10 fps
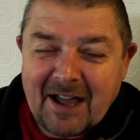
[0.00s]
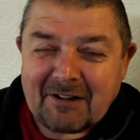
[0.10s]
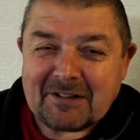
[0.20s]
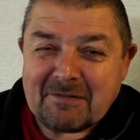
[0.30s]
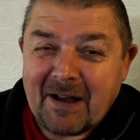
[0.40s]
I
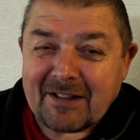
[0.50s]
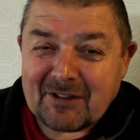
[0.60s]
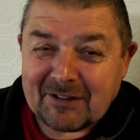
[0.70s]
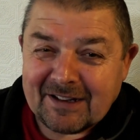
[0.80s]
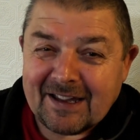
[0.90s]
could
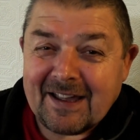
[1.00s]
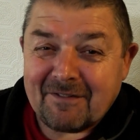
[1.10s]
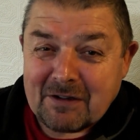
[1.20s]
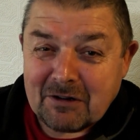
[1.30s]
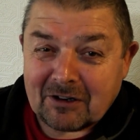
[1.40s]
imagine
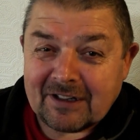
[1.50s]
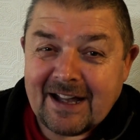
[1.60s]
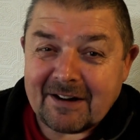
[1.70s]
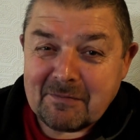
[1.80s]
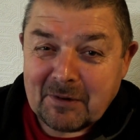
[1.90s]
if you were on a
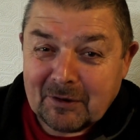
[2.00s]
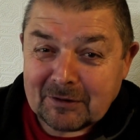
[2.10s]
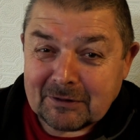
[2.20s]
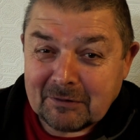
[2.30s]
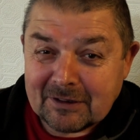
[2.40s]
narrow
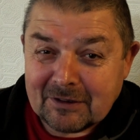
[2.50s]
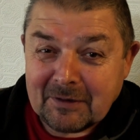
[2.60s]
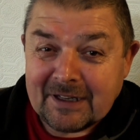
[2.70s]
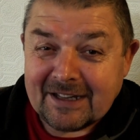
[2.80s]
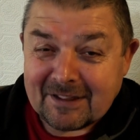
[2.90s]
boat
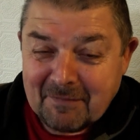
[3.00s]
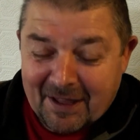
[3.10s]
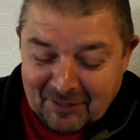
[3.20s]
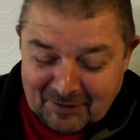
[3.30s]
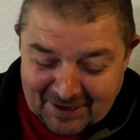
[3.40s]
doing this
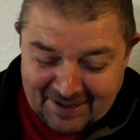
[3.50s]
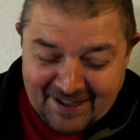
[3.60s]
method.